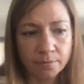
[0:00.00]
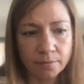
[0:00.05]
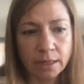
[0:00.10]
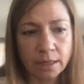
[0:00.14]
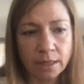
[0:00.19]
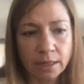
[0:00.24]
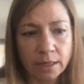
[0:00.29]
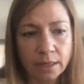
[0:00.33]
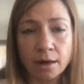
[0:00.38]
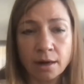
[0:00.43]

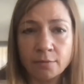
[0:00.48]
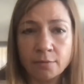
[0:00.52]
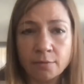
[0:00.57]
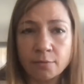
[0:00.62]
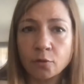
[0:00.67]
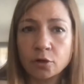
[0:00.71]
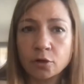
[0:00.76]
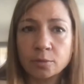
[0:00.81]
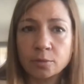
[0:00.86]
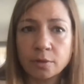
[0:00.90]
that are
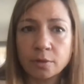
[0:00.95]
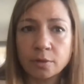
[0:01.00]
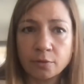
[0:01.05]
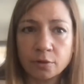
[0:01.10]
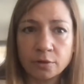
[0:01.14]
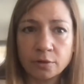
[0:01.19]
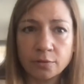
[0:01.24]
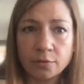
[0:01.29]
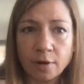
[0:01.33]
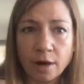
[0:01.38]
affordable
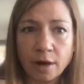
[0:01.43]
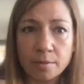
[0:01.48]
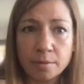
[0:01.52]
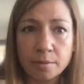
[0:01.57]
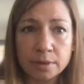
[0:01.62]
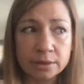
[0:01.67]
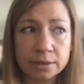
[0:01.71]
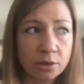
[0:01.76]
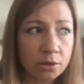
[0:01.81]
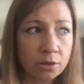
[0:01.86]
for the
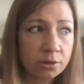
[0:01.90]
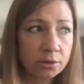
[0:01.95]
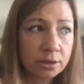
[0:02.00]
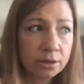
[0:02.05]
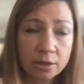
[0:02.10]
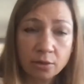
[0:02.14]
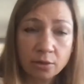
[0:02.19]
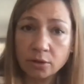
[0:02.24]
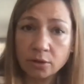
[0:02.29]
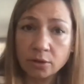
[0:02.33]
farmers,
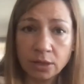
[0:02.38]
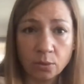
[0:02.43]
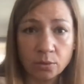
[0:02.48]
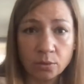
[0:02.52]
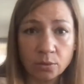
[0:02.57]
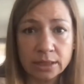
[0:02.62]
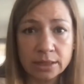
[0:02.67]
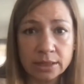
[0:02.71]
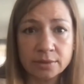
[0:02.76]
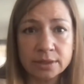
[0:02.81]
not
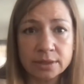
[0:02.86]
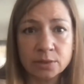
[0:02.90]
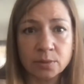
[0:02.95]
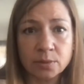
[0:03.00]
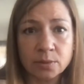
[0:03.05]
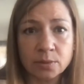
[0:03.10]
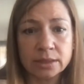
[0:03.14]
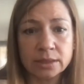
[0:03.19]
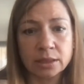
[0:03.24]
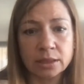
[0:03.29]
only here in
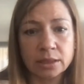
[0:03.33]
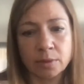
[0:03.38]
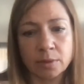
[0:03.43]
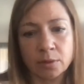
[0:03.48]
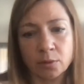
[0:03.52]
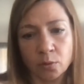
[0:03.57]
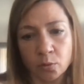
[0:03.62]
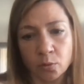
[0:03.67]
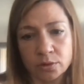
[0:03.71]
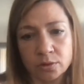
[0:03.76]
Switzerland,
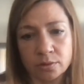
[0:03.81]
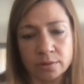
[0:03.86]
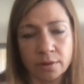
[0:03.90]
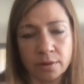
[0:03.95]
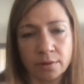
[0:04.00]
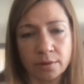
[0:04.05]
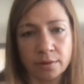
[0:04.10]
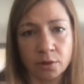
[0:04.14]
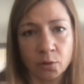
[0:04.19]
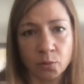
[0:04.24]
but also in
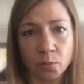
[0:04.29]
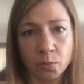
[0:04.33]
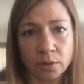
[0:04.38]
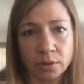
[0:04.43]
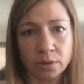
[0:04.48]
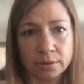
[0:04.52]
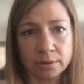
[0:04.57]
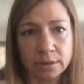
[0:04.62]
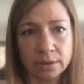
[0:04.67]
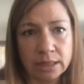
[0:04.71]
the third
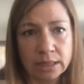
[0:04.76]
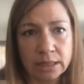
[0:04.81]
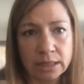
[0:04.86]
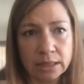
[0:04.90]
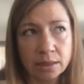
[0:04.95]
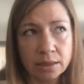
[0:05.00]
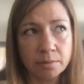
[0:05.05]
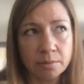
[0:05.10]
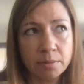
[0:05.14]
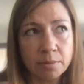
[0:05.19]
world.
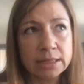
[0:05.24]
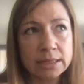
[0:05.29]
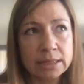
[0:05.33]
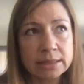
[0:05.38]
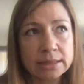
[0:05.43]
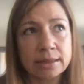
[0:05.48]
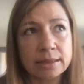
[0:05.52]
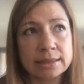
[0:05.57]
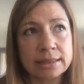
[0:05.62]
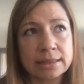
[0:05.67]

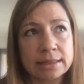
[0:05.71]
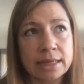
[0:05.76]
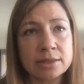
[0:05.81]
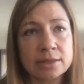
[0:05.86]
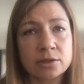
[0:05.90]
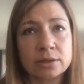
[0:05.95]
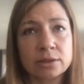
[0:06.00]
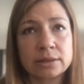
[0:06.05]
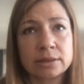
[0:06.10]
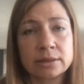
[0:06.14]
Means that the
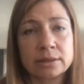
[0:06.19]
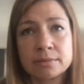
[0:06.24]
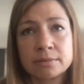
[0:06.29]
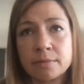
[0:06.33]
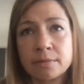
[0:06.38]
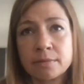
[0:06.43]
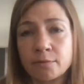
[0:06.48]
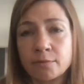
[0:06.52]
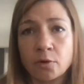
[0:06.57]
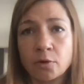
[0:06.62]
sensor
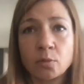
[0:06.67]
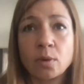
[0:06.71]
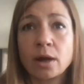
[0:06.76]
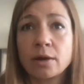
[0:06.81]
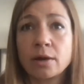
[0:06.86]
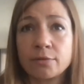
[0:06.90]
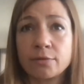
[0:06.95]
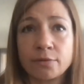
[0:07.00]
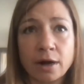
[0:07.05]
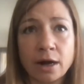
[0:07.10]
for
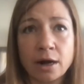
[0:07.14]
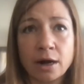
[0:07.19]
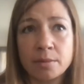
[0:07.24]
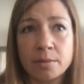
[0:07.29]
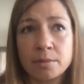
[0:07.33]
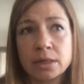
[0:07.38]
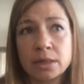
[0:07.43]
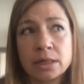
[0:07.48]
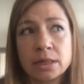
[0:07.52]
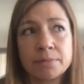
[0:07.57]
one
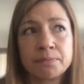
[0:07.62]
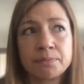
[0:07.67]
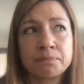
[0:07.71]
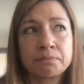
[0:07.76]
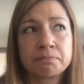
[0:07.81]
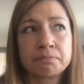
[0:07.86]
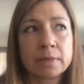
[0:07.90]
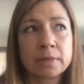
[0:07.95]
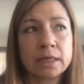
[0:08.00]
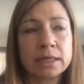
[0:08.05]
farm
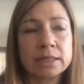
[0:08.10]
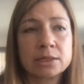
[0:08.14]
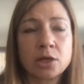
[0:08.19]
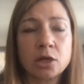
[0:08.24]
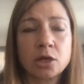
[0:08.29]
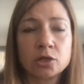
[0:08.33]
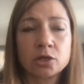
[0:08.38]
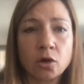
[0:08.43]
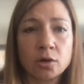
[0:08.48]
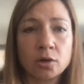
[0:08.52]
is
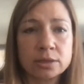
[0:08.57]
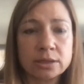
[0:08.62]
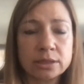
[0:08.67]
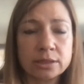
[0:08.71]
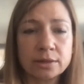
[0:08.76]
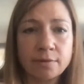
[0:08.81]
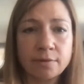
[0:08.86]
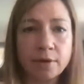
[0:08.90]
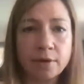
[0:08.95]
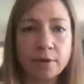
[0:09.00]
not
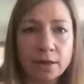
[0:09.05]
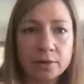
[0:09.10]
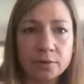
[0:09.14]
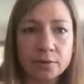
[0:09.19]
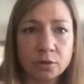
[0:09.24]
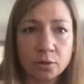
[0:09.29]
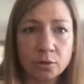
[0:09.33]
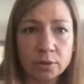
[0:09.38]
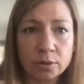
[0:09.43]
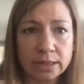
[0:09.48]
costing
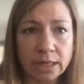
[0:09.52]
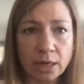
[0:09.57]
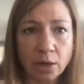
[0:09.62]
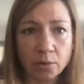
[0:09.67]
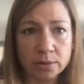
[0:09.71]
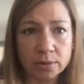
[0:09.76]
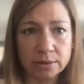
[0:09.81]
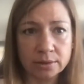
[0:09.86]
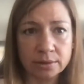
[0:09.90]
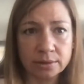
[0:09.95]
$500 or
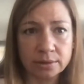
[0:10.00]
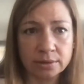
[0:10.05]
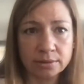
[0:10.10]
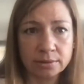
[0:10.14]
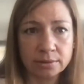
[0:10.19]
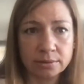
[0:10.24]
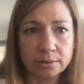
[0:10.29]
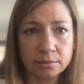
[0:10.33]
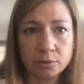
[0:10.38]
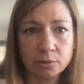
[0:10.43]

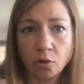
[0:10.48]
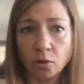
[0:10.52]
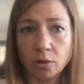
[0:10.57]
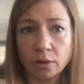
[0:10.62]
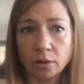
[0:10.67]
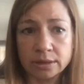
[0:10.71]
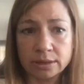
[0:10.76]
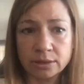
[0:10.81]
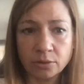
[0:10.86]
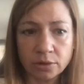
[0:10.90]

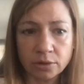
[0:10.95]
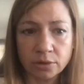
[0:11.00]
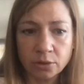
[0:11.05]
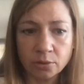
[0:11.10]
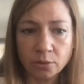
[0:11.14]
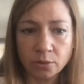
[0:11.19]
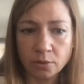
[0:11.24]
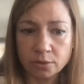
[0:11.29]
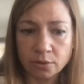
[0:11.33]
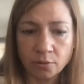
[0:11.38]
$1,000 or
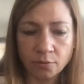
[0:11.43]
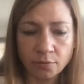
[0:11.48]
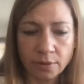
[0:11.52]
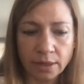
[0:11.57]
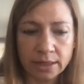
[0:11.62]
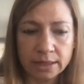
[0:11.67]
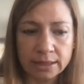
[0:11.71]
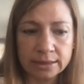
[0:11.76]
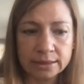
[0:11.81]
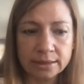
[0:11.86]
euros or
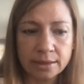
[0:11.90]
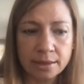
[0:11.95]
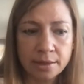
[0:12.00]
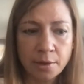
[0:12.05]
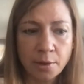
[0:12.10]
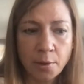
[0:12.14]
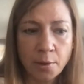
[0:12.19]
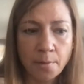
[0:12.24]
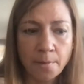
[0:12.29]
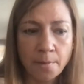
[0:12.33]
francs,
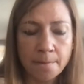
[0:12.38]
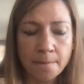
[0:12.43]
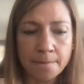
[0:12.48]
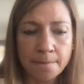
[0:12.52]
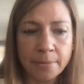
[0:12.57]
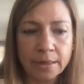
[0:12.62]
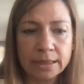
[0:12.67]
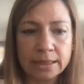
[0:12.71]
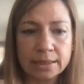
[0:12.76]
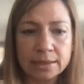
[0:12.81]

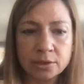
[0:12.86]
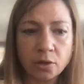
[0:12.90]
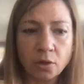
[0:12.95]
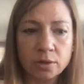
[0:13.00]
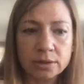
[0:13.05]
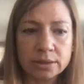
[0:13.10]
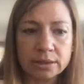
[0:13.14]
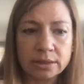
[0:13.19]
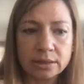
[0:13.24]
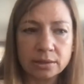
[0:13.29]
but is
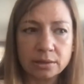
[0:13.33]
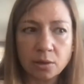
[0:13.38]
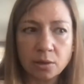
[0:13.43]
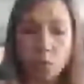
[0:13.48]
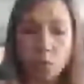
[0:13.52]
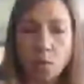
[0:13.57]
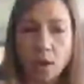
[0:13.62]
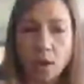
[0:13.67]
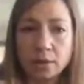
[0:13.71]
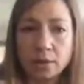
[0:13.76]
costing
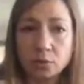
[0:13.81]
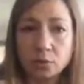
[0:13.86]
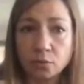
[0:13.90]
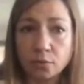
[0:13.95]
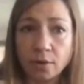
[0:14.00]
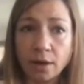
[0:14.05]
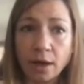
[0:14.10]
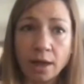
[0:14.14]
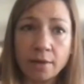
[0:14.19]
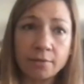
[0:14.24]
1
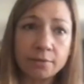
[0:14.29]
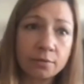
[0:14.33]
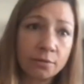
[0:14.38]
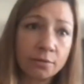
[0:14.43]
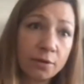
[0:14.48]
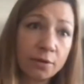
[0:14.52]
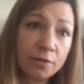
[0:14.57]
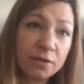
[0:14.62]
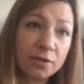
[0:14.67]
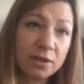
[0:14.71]
to
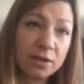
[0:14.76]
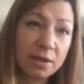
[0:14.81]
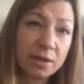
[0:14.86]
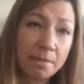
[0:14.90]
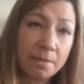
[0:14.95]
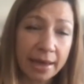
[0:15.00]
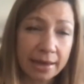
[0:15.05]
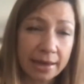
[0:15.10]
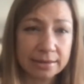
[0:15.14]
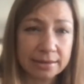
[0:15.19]
50
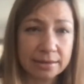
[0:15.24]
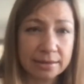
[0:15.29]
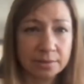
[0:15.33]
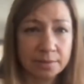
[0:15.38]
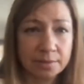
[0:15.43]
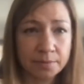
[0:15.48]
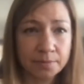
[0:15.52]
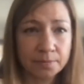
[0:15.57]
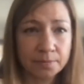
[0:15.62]
max.